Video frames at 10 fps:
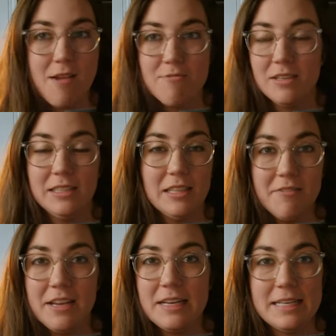I really
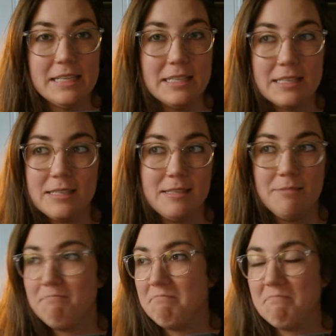love it.
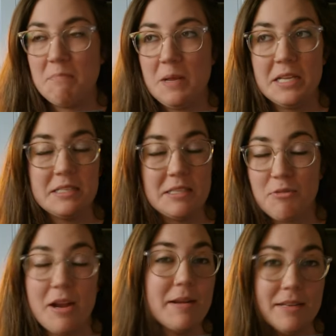It's
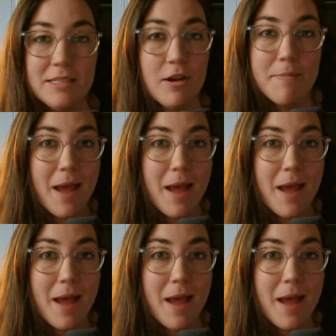great. It's a great